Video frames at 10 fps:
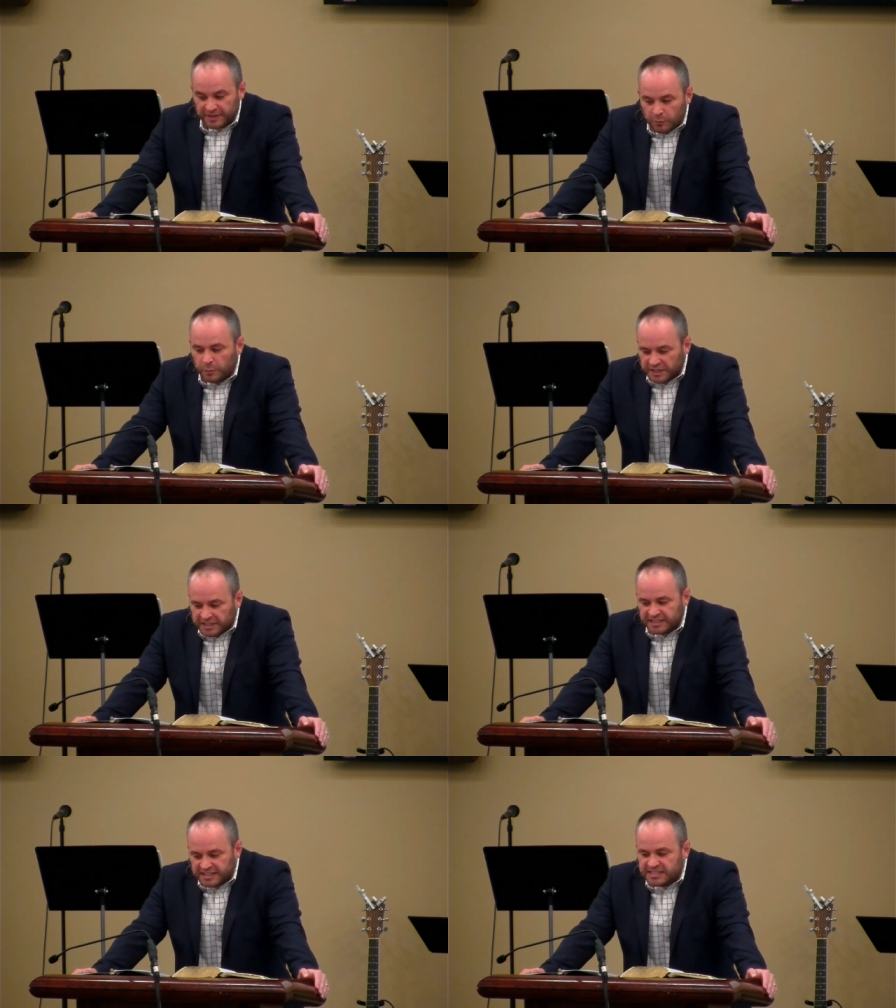they
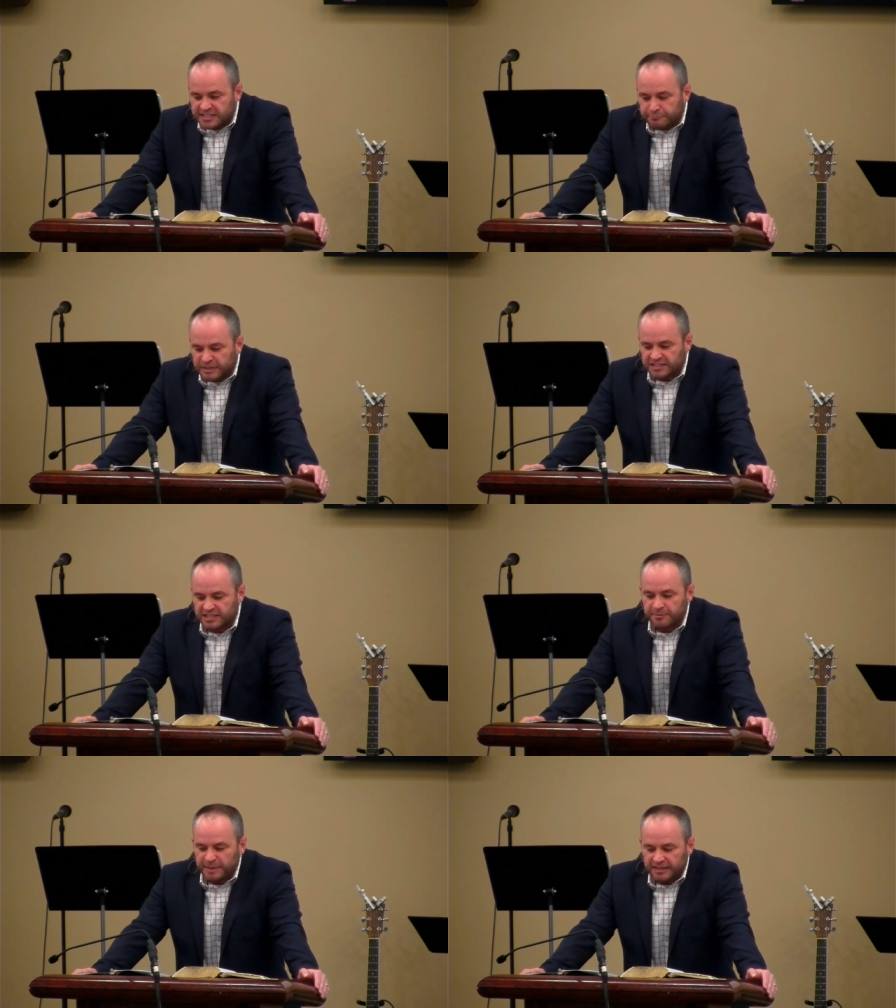willingly submit
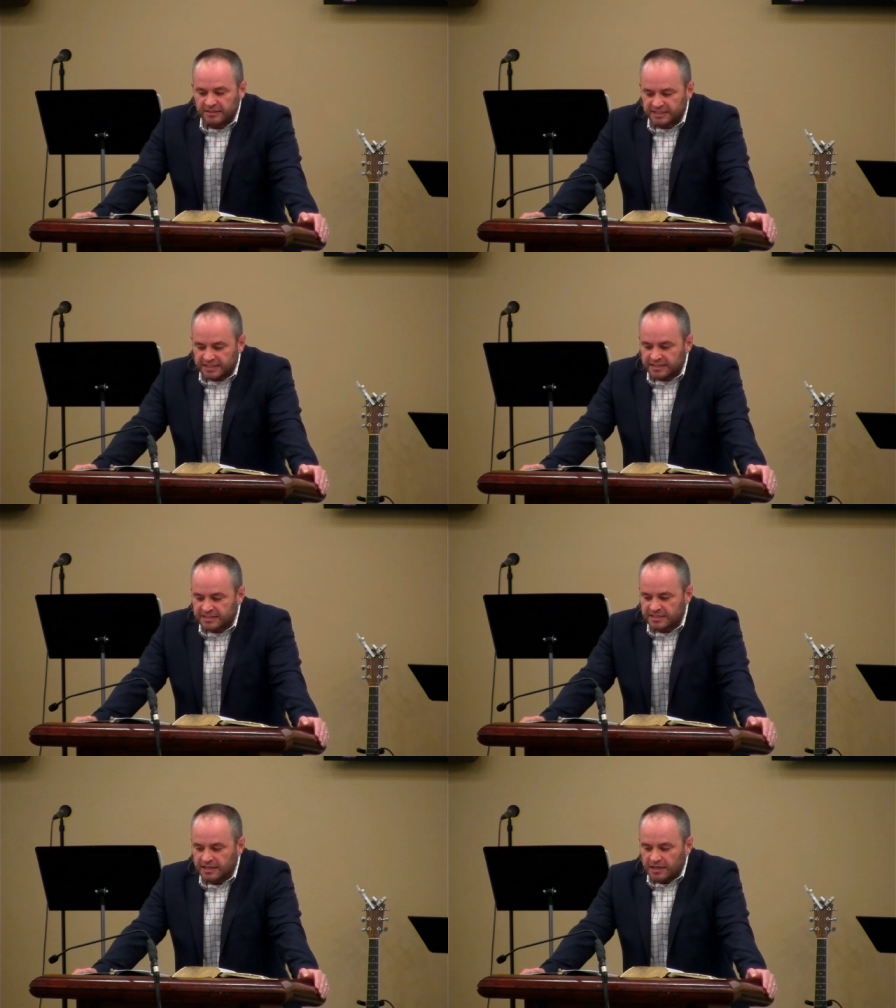to the
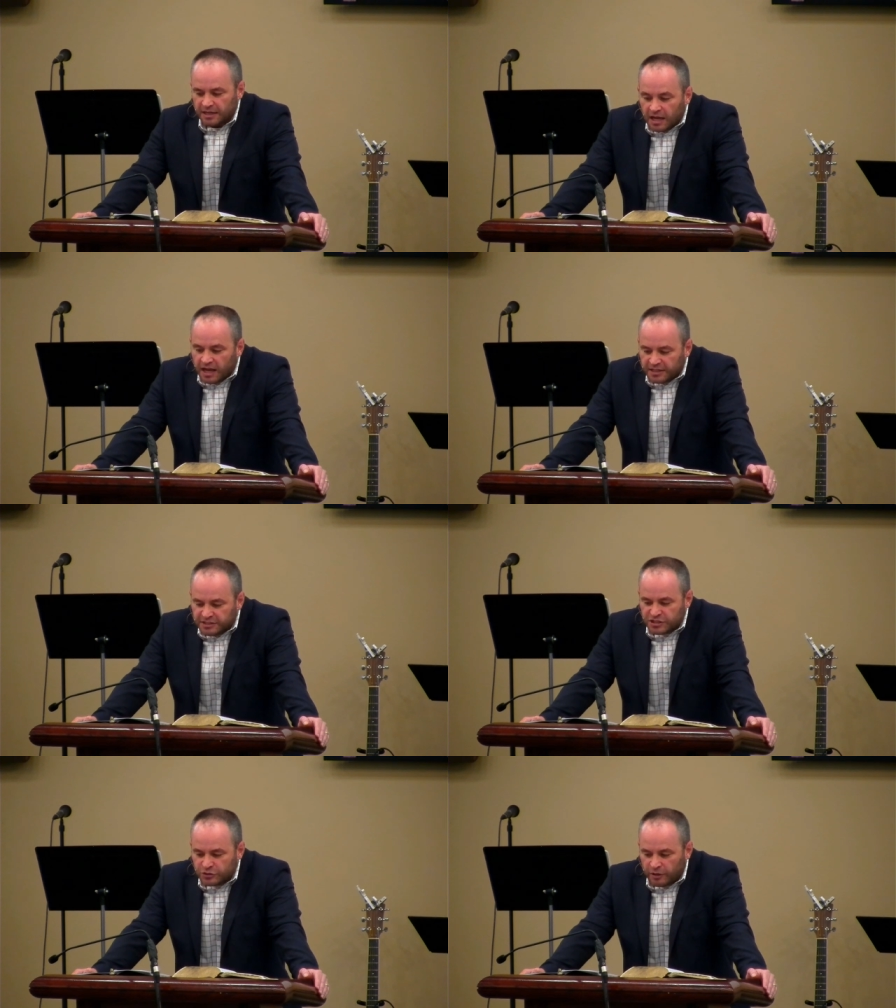penalties God
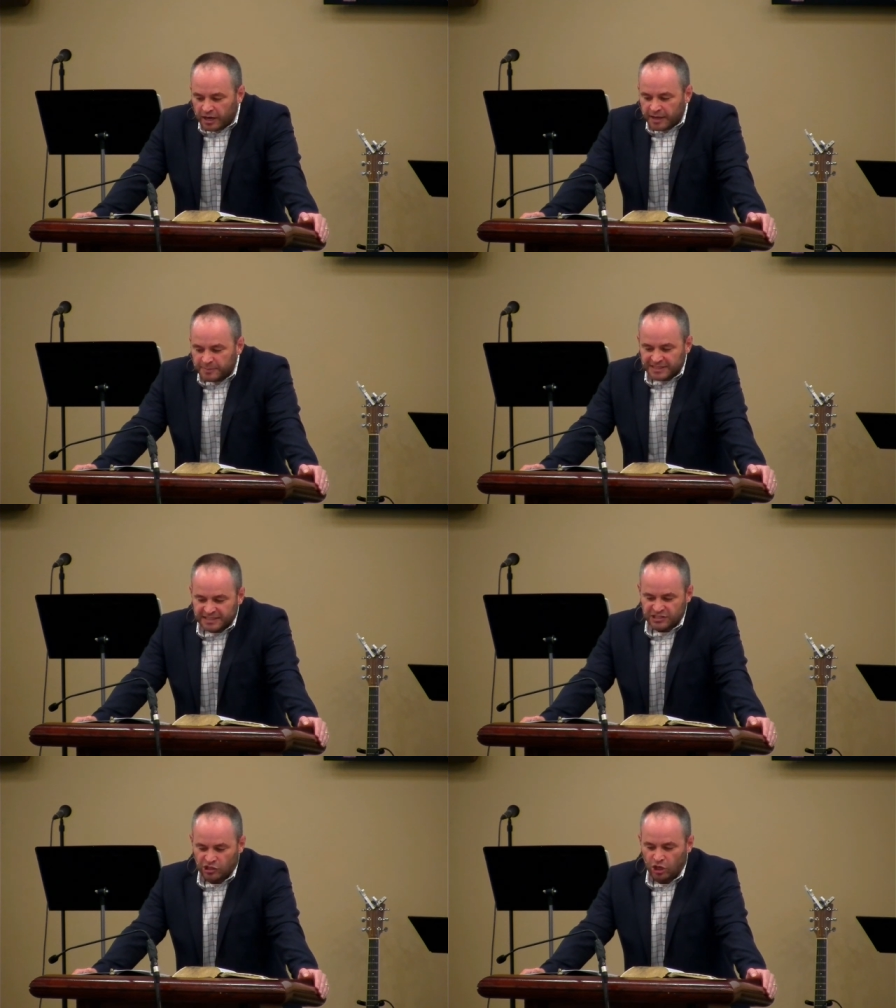described in
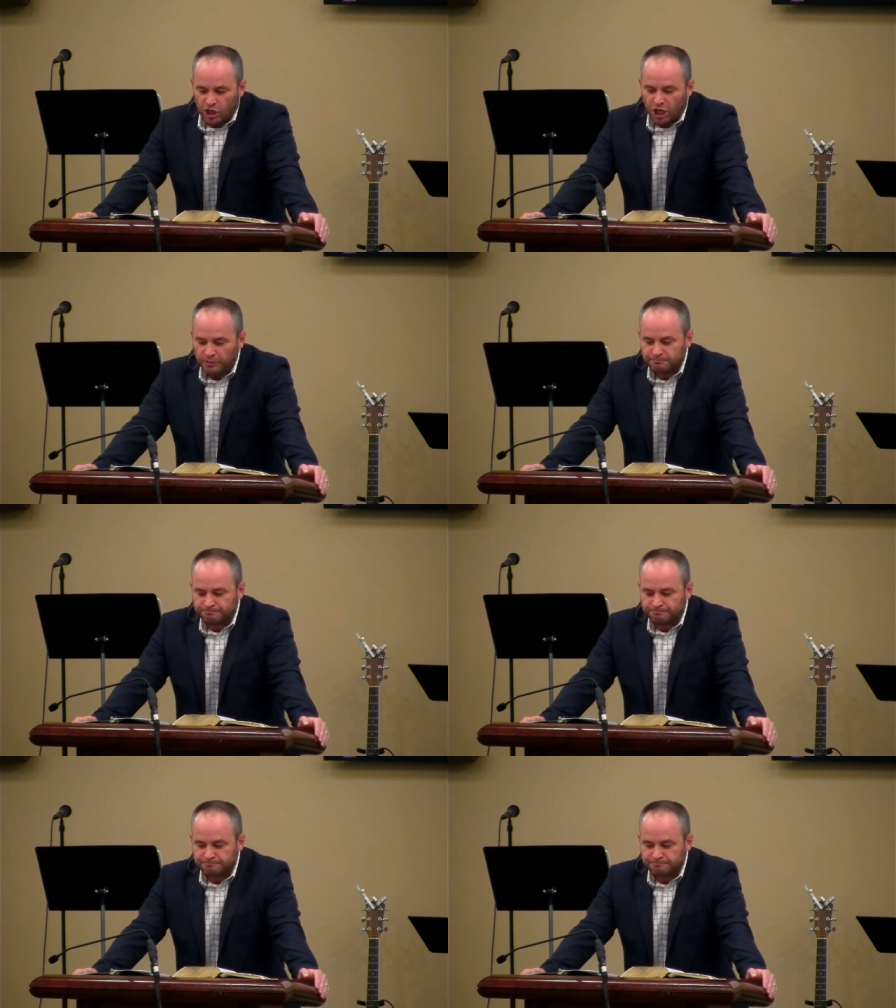his law.